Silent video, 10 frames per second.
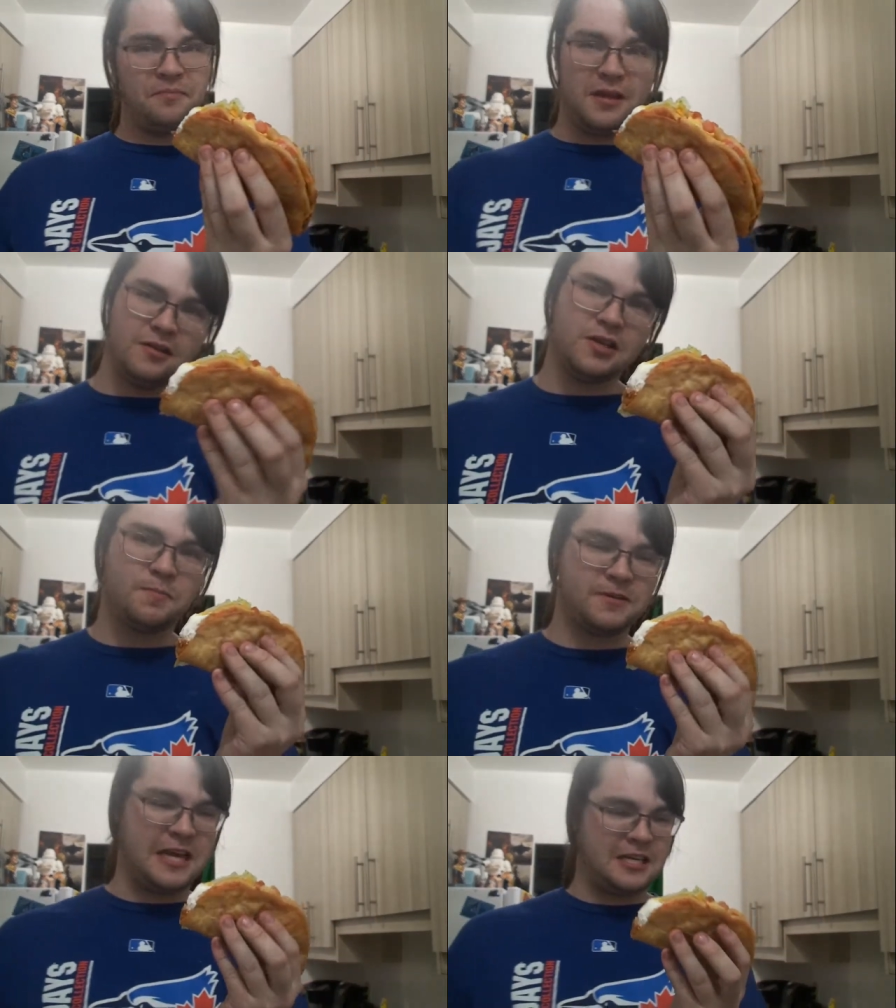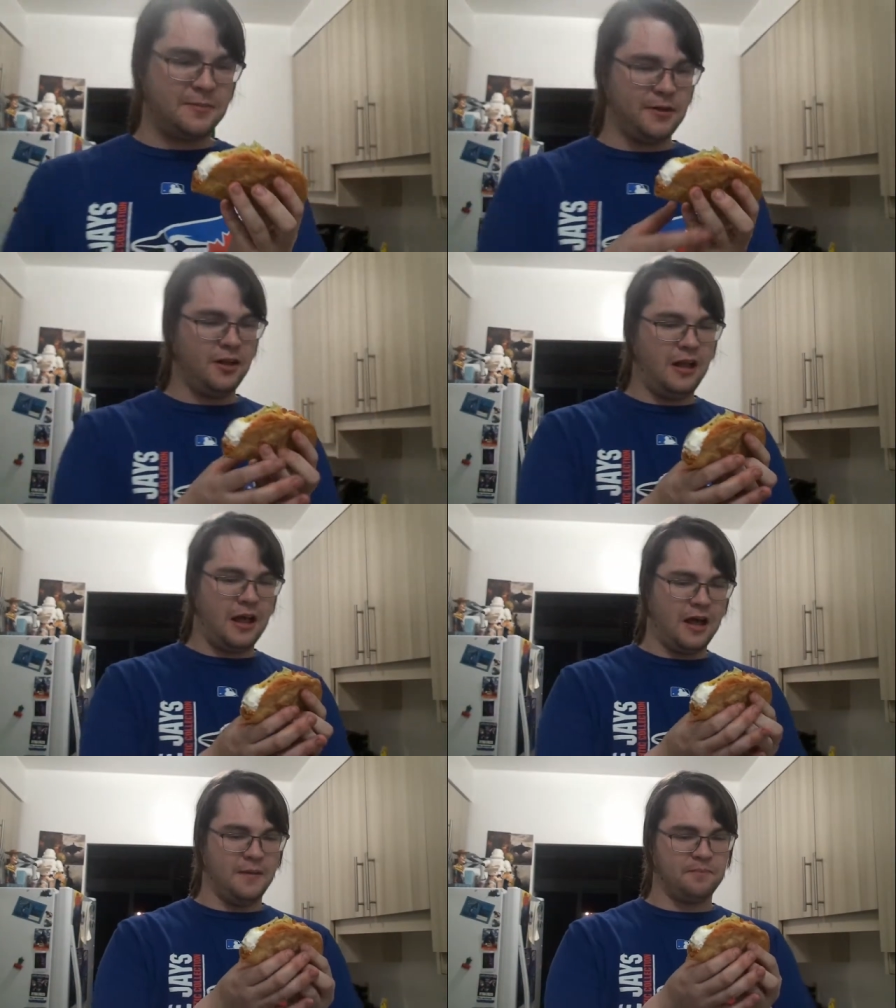It looks
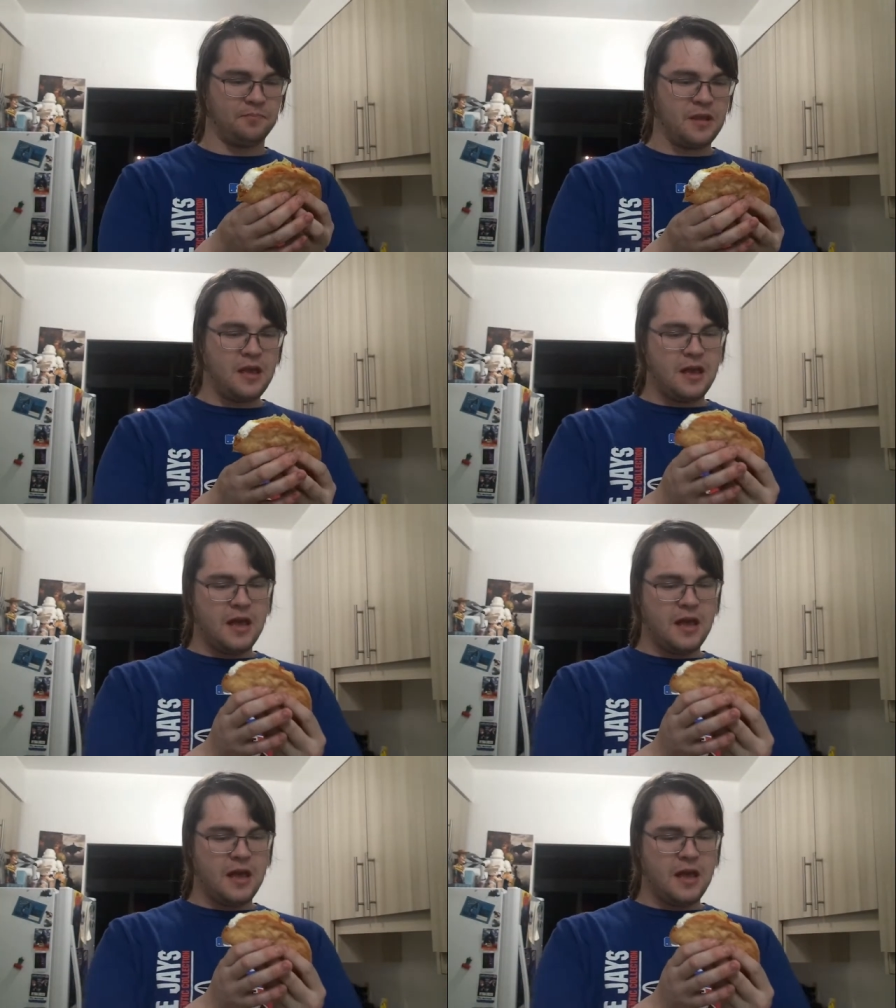presentable, um,